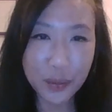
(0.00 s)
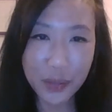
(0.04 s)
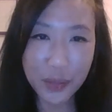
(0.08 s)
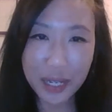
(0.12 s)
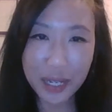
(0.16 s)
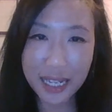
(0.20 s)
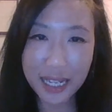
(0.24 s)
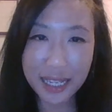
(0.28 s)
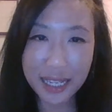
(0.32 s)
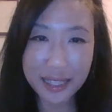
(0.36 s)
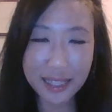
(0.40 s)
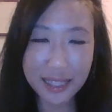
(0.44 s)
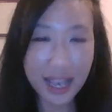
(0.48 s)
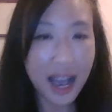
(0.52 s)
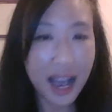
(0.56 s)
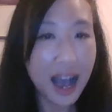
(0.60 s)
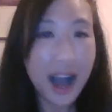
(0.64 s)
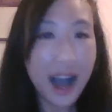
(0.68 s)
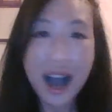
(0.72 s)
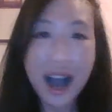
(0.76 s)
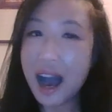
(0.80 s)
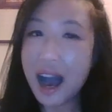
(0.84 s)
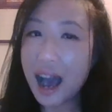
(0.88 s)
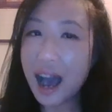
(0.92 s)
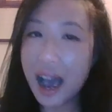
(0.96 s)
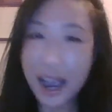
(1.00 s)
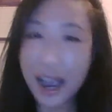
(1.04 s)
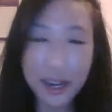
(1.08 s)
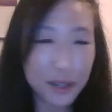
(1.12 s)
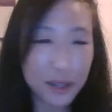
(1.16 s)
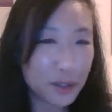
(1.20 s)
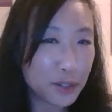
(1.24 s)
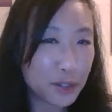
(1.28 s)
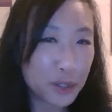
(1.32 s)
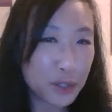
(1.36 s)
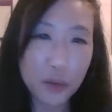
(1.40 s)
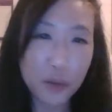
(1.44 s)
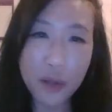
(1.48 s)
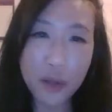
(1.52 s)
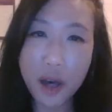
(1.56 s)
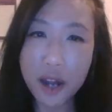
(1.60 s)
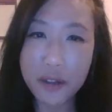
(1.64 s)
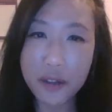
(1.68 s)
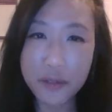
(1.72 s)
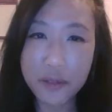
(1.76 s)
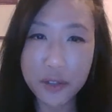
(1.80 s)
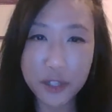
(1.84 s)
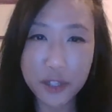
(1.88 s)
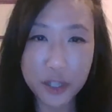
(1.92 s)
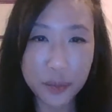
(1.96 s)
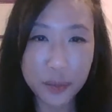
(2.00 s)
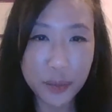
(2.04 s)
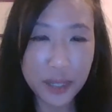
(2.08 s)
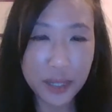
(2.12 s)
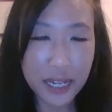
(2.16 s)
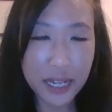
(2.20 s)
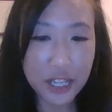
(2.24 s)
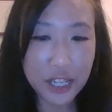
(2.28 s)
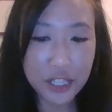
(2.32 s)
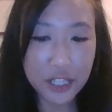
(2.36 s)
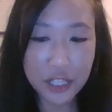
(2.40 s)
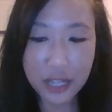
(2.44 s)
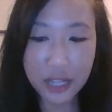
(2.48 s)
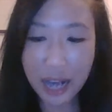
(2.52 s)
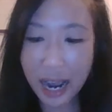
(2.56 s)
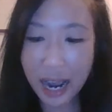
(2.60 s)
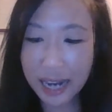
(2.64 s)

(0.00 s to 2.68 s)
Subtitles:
readings, I don't do a lot of interpretation.